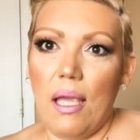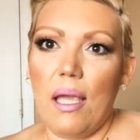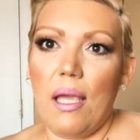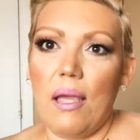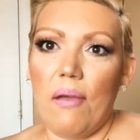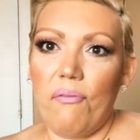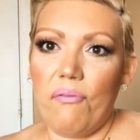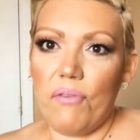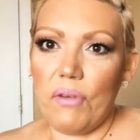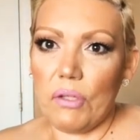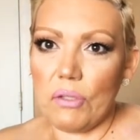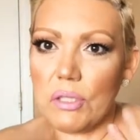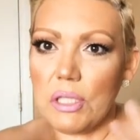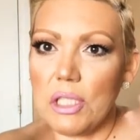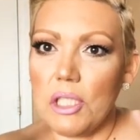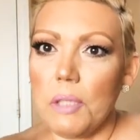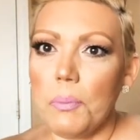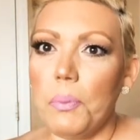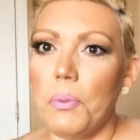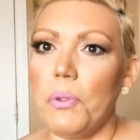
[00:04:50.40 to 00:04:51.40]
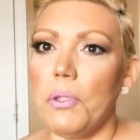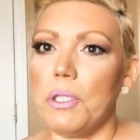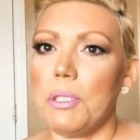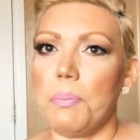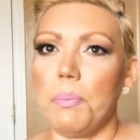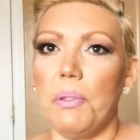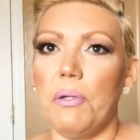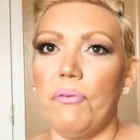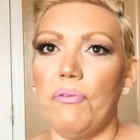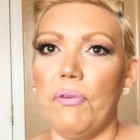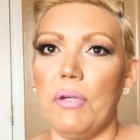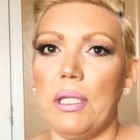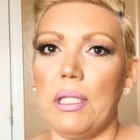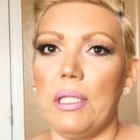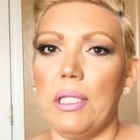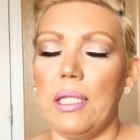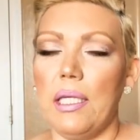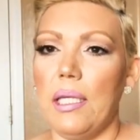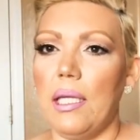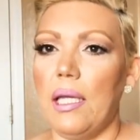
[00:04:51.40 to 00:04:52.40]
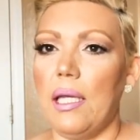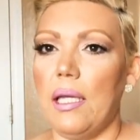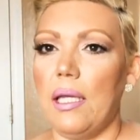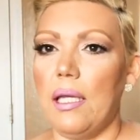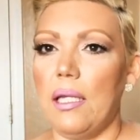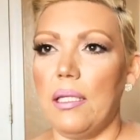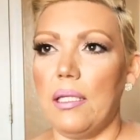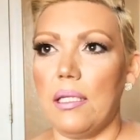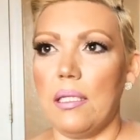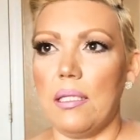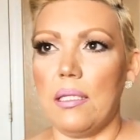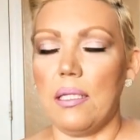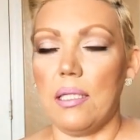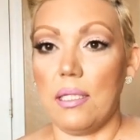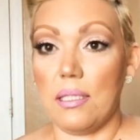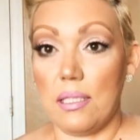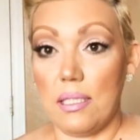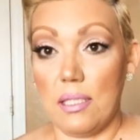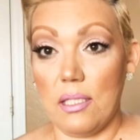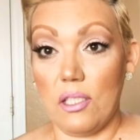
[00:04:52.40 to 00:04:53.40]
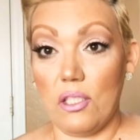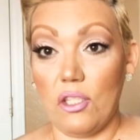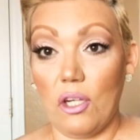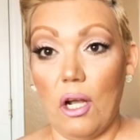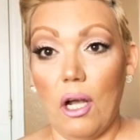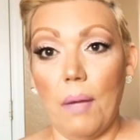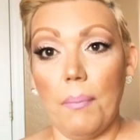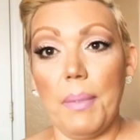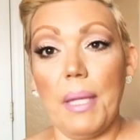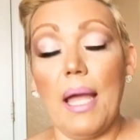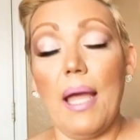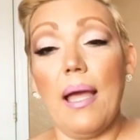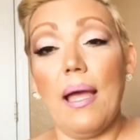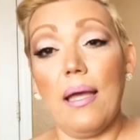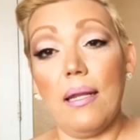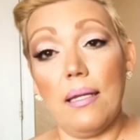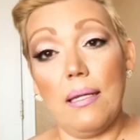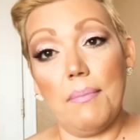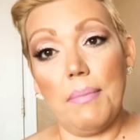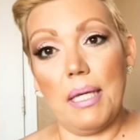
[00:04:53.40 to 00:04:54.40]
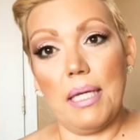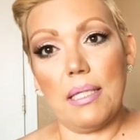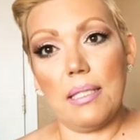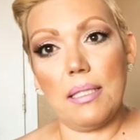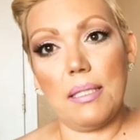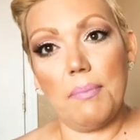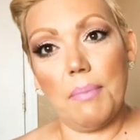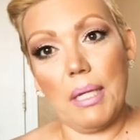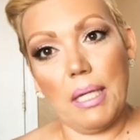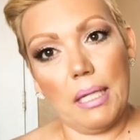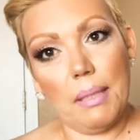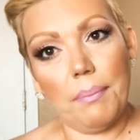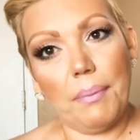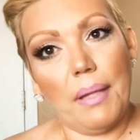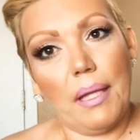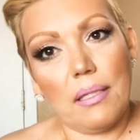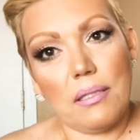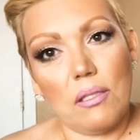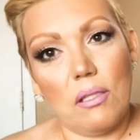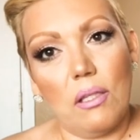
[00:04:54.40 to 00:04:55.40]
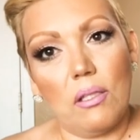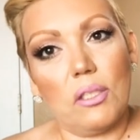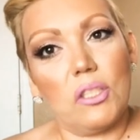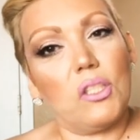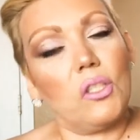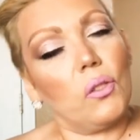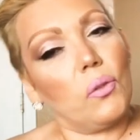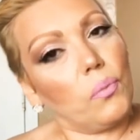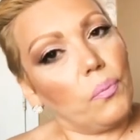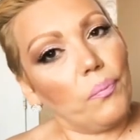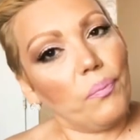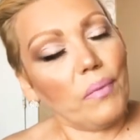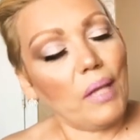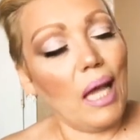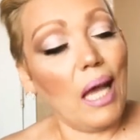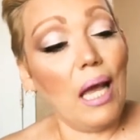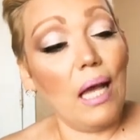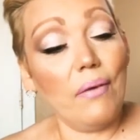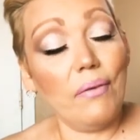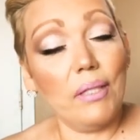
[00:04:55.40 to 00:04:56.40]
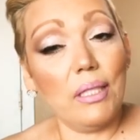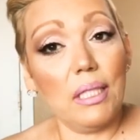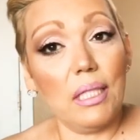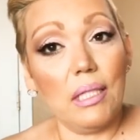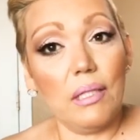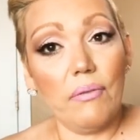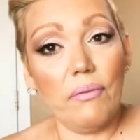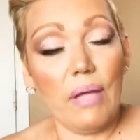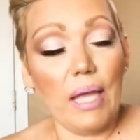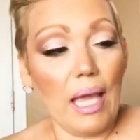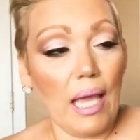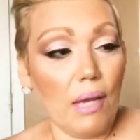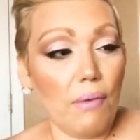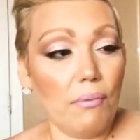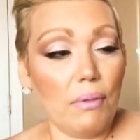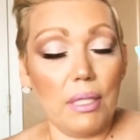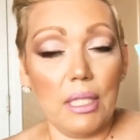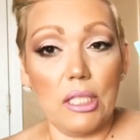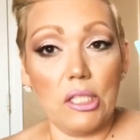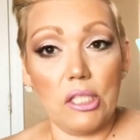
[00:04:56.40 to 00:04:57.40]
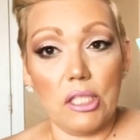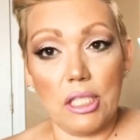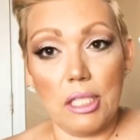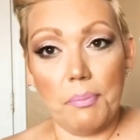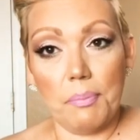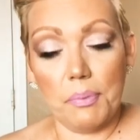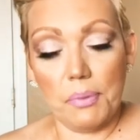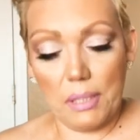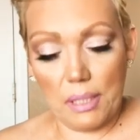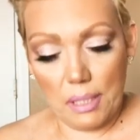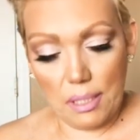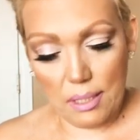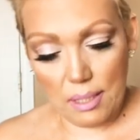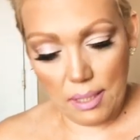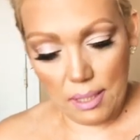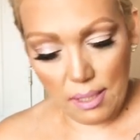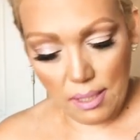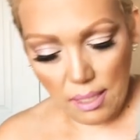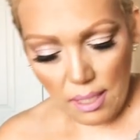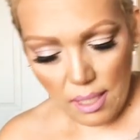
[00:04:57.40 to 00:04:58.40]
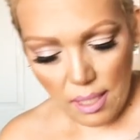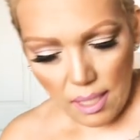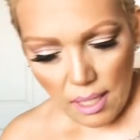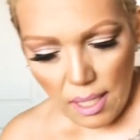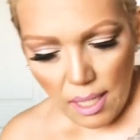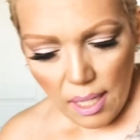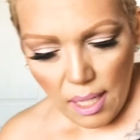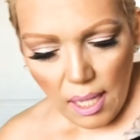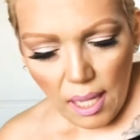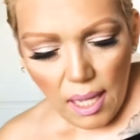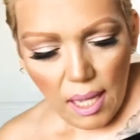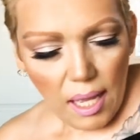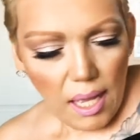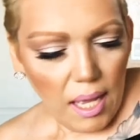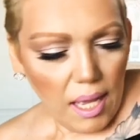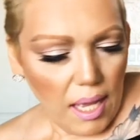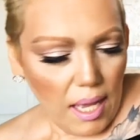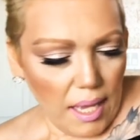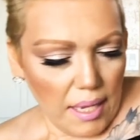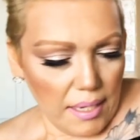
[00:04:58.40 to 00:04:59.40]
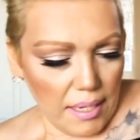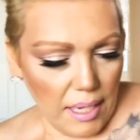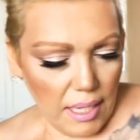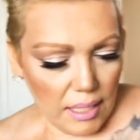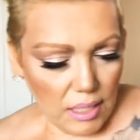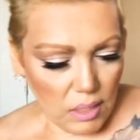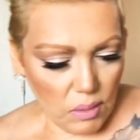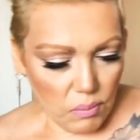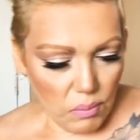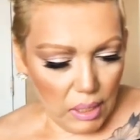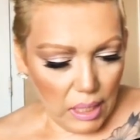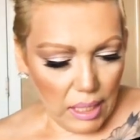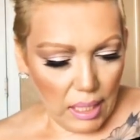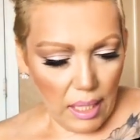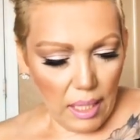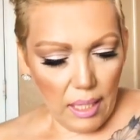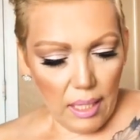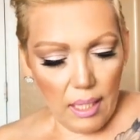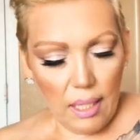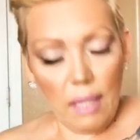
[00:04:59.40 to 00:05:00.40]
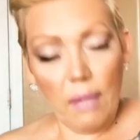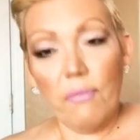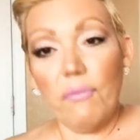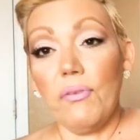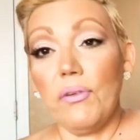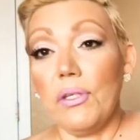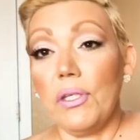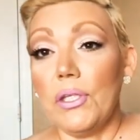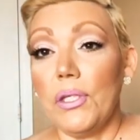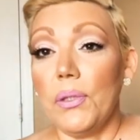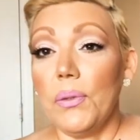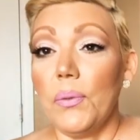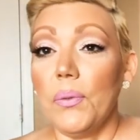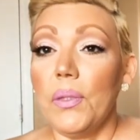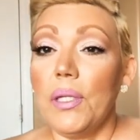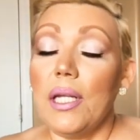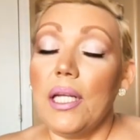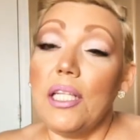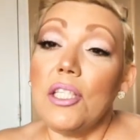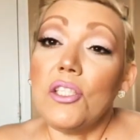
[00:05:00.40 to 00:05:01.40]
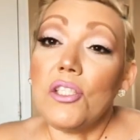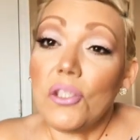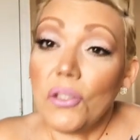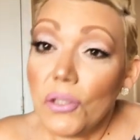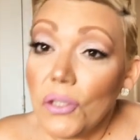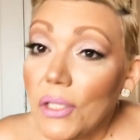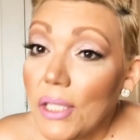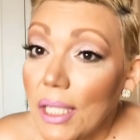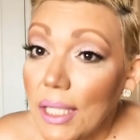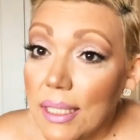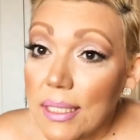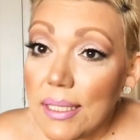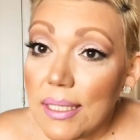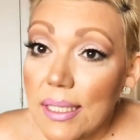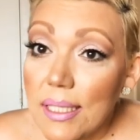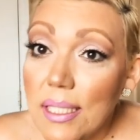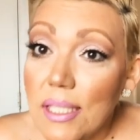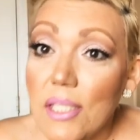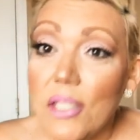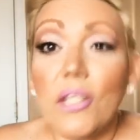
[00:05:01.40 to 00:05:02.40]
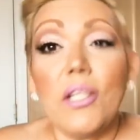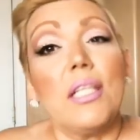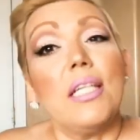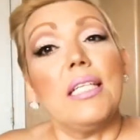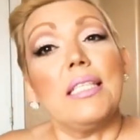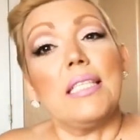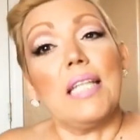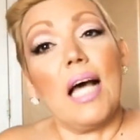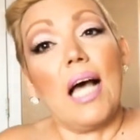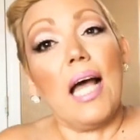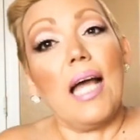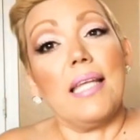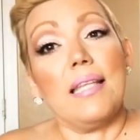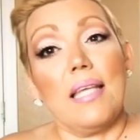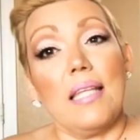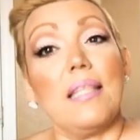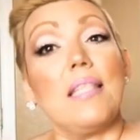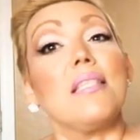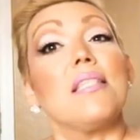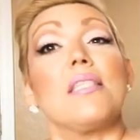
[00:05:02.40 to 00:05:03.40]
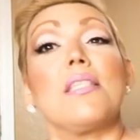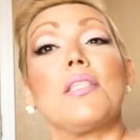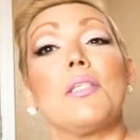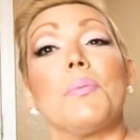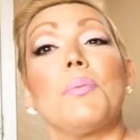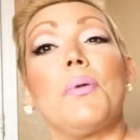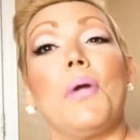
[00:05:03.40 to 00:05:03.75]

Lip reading: it fills in your pores perfectly, it does its job, and it makes the makeup last long. So I have a love-hate relationship with this. Next one I have for you, when I show you guys this, you're gonna die that this is a